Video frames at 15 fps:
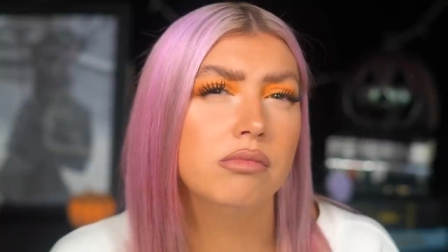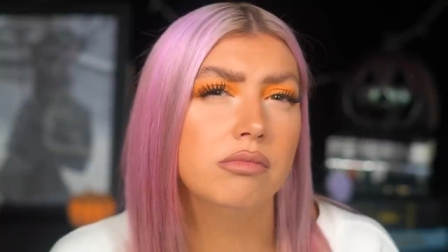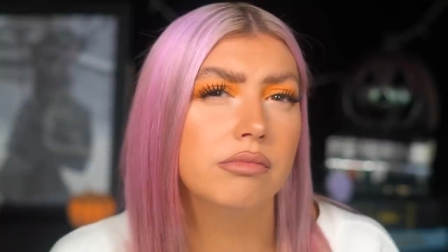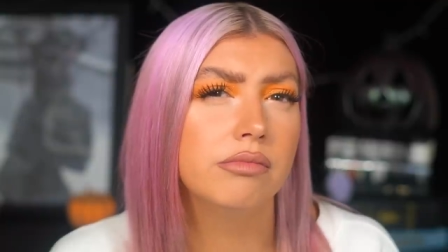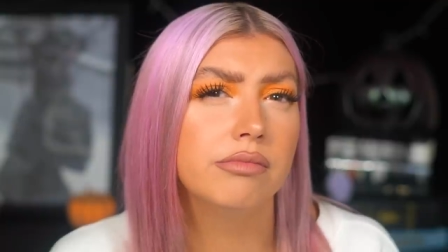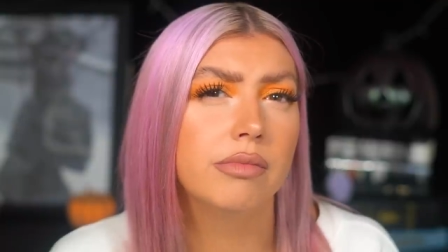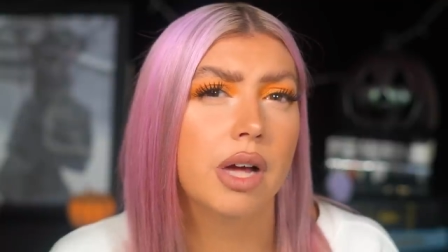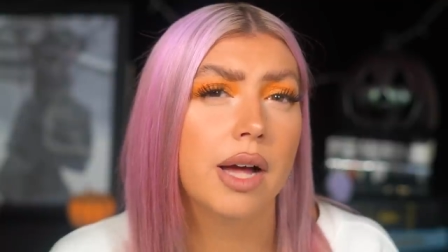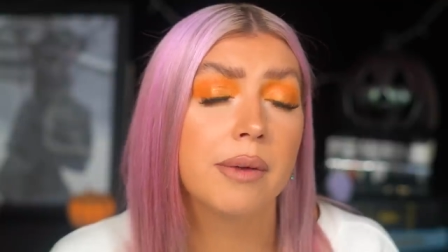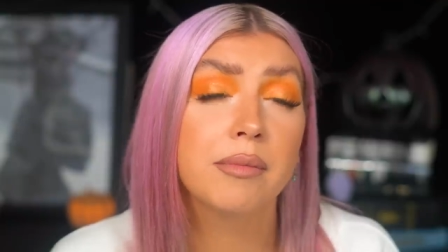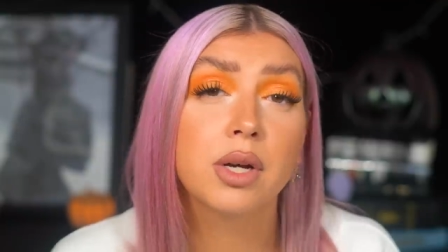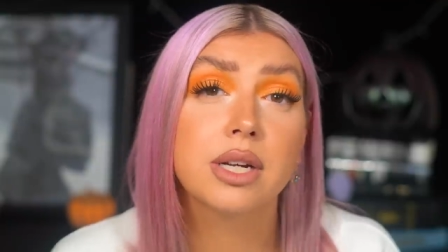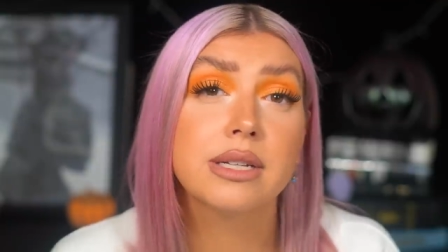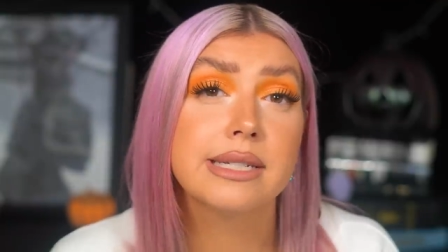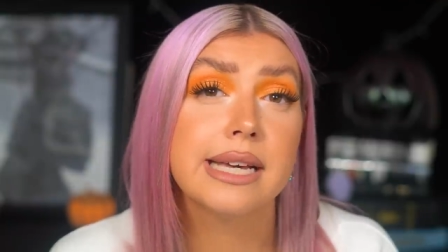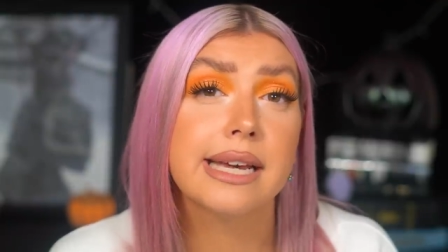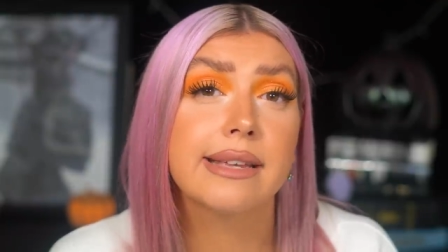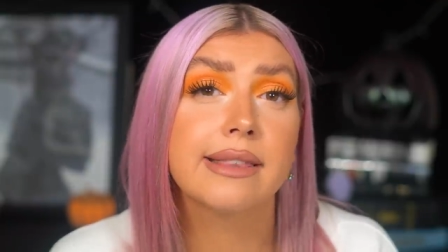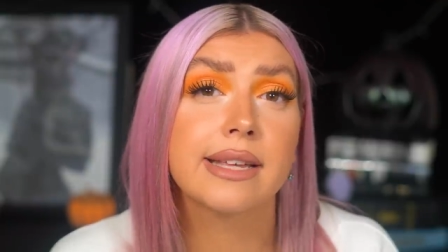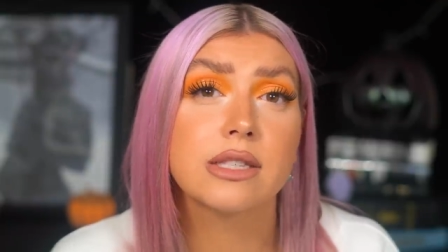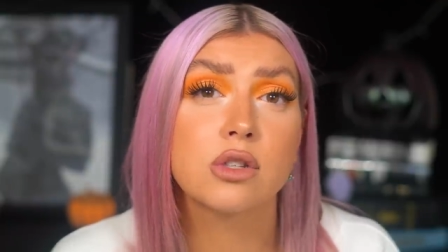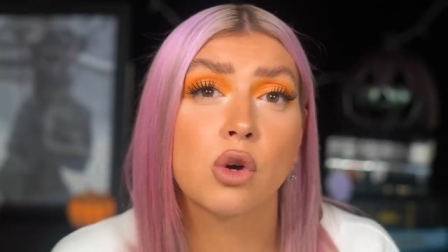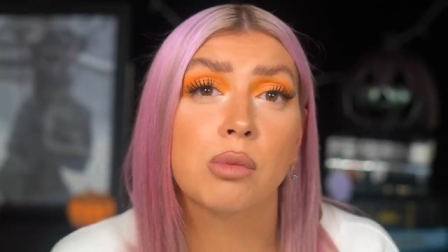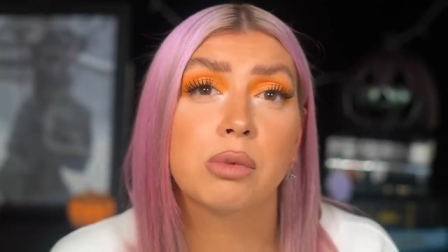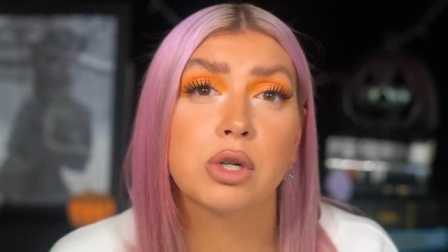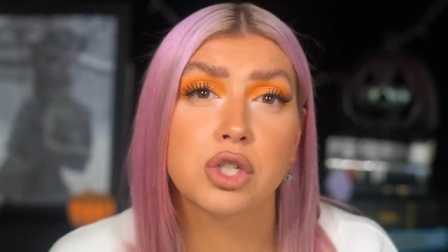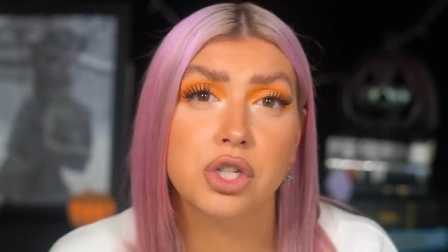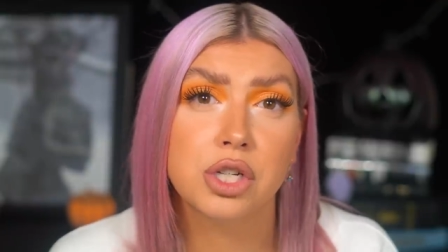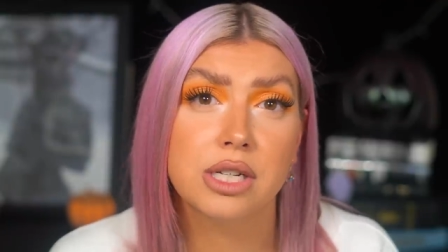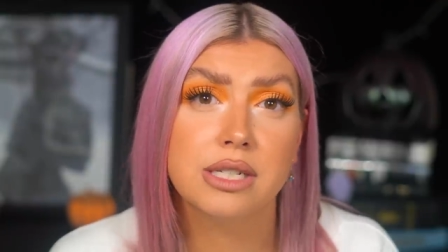hmm I'm going to take this
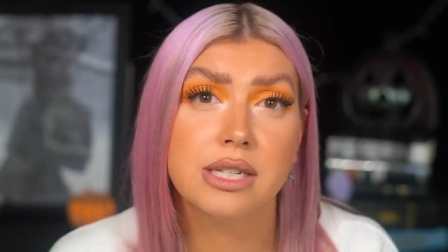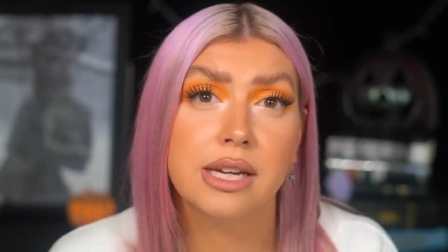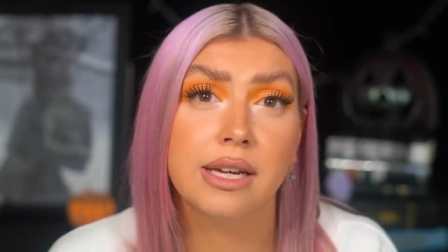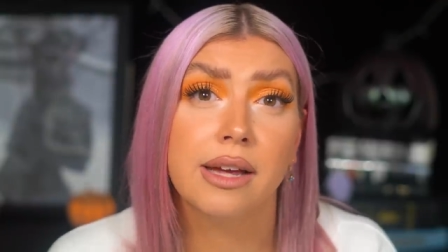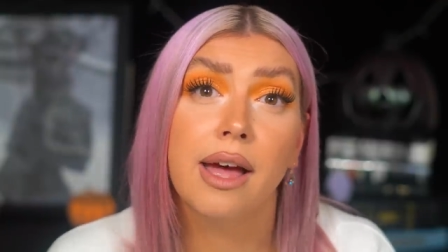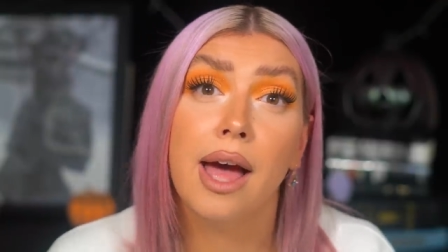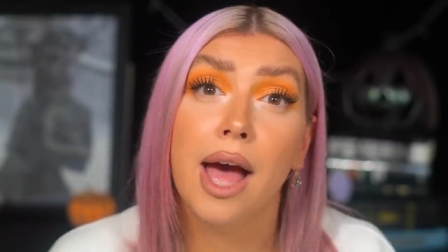opportunity.